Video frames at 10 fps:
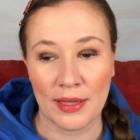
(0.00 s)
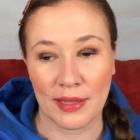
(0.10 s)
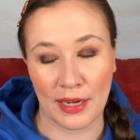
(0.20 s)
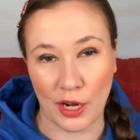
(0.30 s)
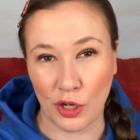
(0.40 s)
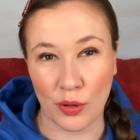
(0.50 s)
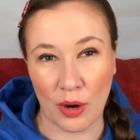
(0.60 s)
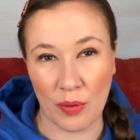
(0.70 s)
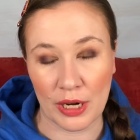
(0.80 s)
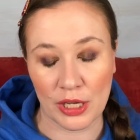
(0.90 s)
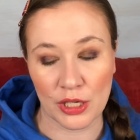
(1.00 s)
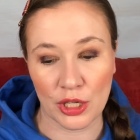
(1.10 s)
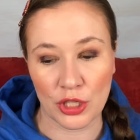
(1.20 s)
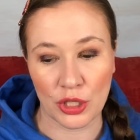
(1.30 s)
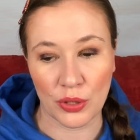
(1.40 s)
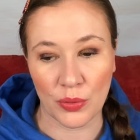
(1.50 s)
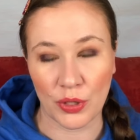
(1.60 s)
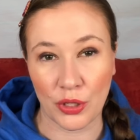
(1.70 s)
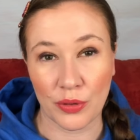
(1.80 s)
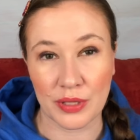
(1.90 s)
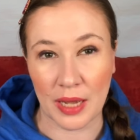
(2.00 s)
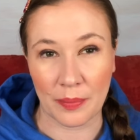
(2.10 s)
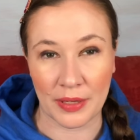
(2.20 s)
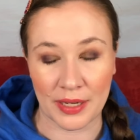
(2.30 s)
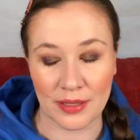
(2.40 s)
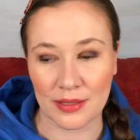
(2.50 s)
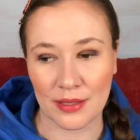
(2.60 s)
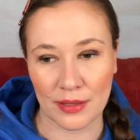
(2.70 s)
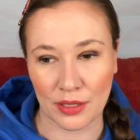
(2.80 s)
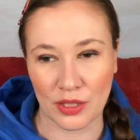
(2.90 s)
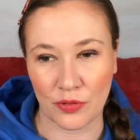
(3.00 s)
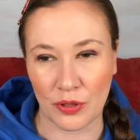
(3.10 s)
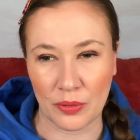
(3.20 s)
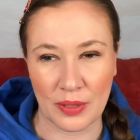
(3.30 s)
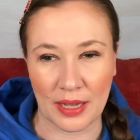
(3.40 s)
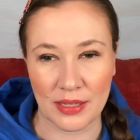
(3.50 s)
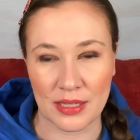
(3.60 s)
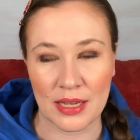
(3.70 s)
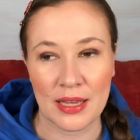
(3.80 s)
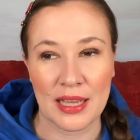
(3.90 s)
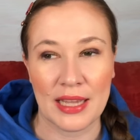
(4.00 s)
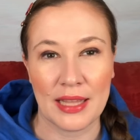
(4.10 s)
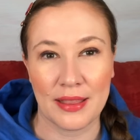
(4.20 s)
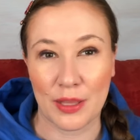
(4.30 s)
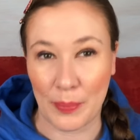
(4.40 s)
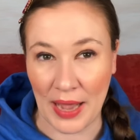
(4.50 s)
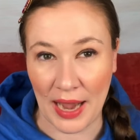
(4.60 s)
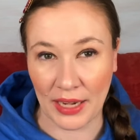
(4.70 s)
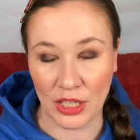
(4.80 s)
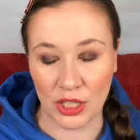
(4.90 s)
that I knew I wanted to use up because there's a few that the pack,